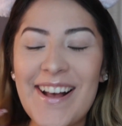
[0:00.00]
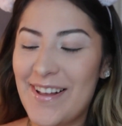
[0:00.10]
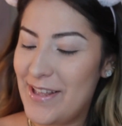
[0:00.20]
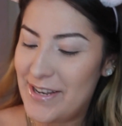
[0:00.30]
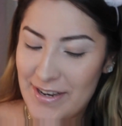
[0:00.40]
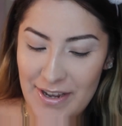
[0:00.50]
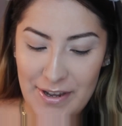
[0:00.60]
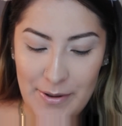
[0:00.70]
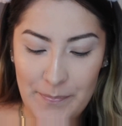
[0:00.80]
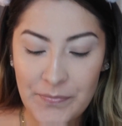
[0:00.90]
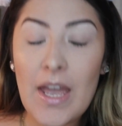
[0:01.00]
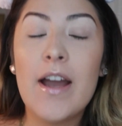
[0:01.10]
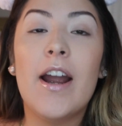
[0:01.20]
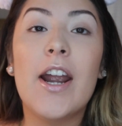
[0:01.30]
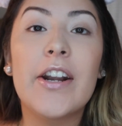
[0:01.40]
And I
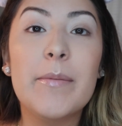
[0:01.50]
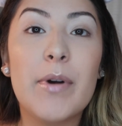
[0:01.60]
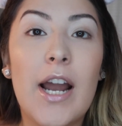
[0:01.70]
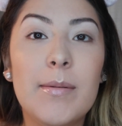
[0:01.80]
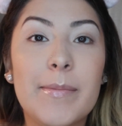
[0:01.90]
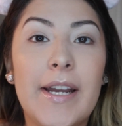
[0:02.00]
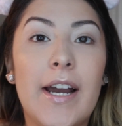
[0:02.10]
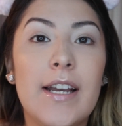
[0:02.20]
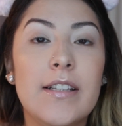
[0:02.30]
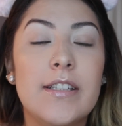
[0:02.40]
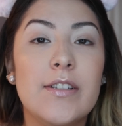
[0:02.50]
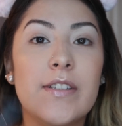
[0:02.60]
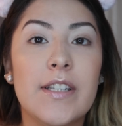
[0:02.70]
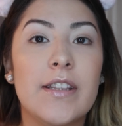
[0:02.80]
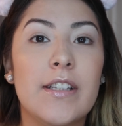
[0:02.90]
already primed my eyelids
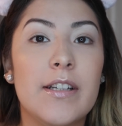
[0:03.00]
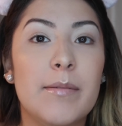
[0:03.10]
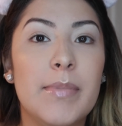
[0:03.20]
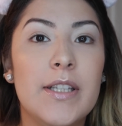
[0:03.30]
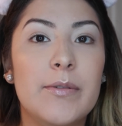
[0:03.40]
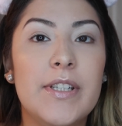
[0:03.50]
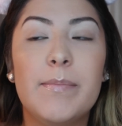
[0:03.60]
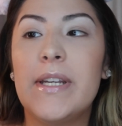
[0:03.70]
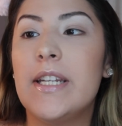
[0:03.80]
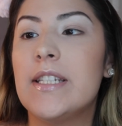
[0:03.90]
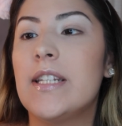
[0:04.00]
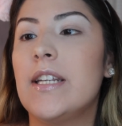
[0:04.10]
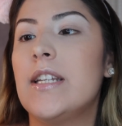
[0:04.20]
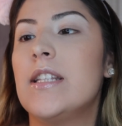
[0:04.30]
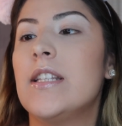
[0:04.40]
using the P. Louise base
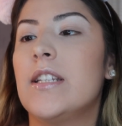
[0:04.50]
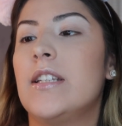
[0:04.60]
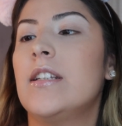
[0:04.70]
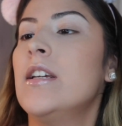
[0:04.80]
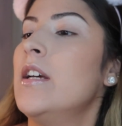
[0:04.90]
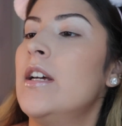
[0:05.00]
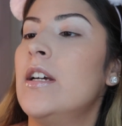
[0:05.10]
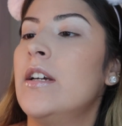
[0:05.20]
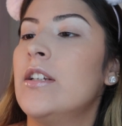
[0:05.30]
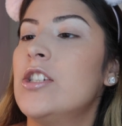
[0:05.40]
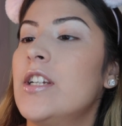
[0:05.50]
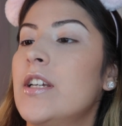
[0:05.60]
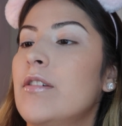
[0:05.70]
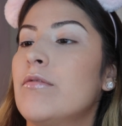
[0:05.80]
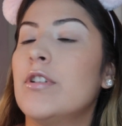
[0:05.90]
in the
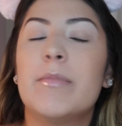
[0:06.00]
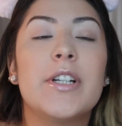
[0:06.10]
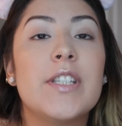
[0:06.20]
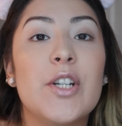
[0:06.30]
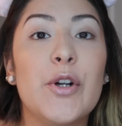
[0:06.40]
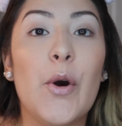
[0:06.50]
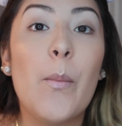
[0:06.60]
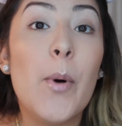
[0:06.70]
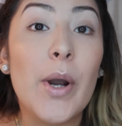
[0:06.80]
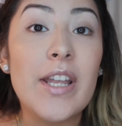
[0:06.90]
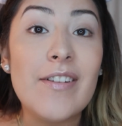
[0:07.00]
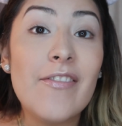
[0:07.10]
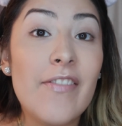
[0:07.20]
shade Rumor 0.5.